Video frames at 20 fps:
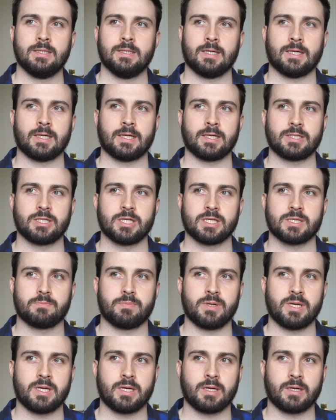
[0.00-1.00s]
and I'd
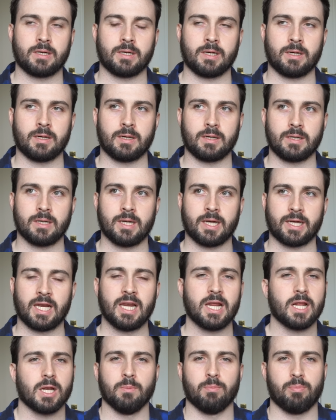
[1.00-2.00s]
just be like a
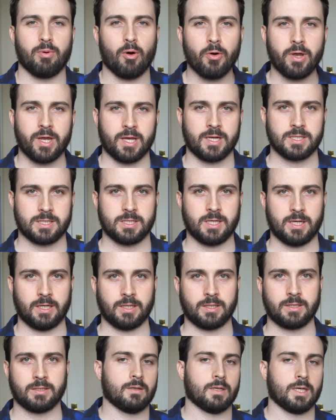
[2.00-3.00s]
little boy
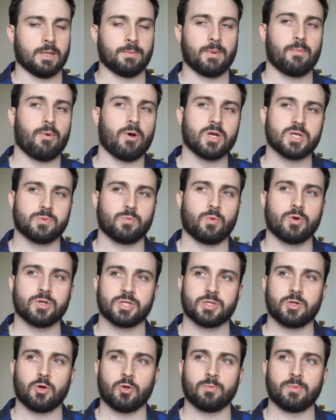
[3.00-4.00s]
inside. And my boss
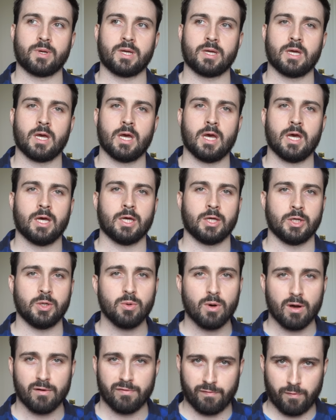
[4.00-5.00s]
once told me,
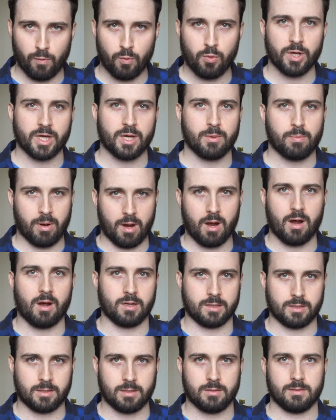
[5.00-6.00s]
"You are falling
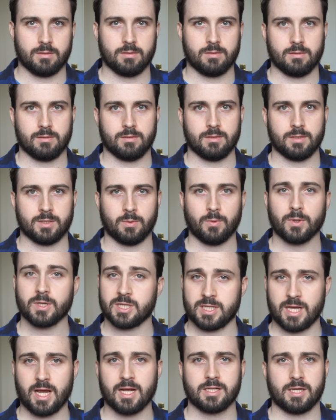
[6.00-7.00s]
apart." So what
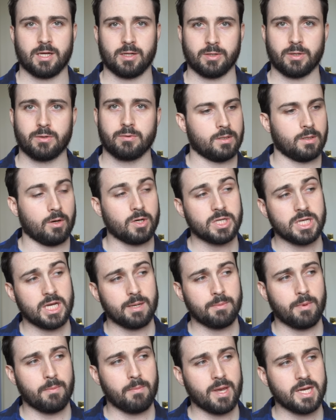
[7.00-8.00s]
does that tell you? Honestly,
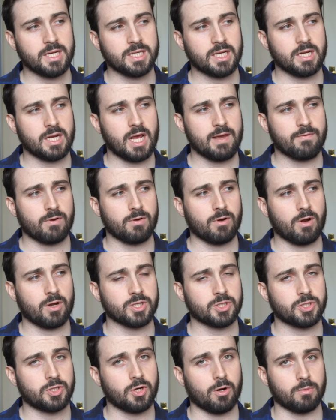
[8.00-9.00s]
I'm amazed I never
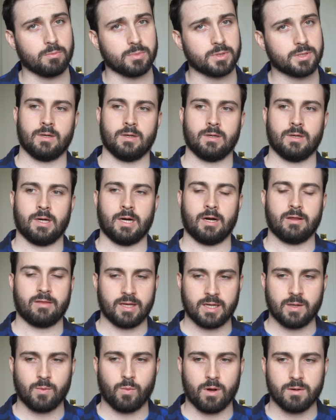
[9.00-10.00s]
lost jobs. And I
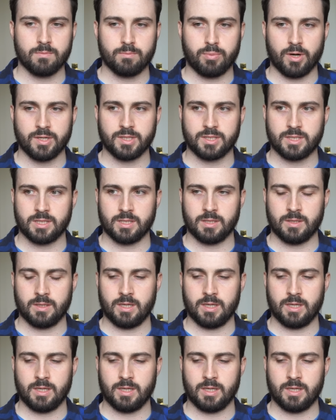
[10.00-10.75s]
think at one point